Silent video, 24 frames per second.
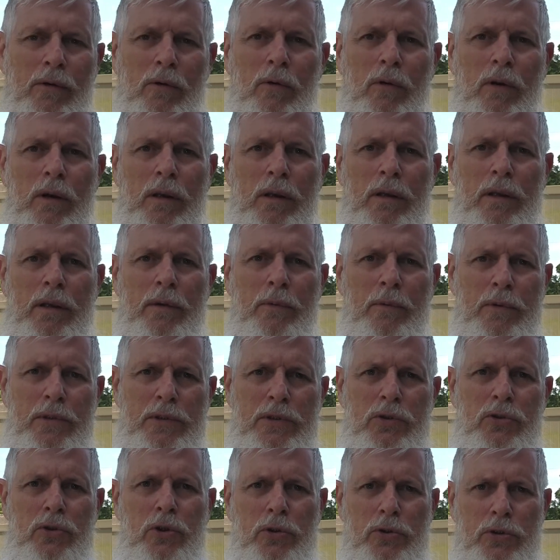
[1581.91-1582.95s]
Well, it
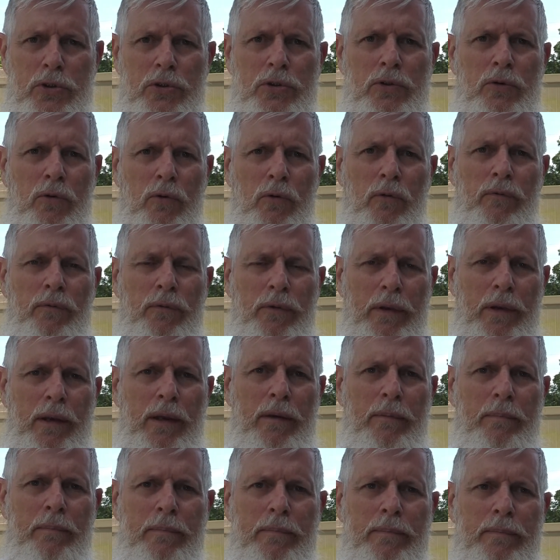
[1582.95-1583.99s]
was church school for
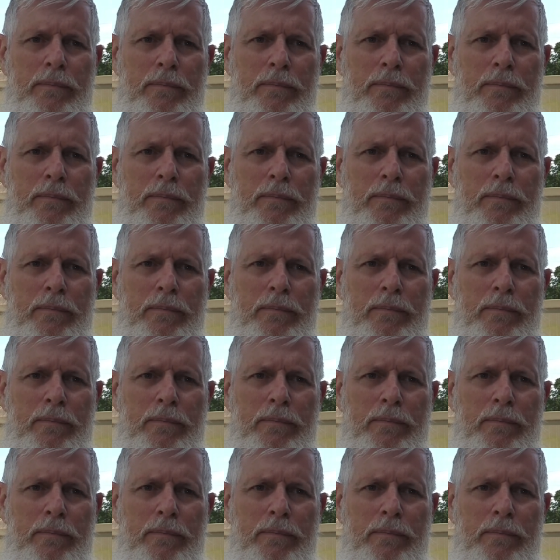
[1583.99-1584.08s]
them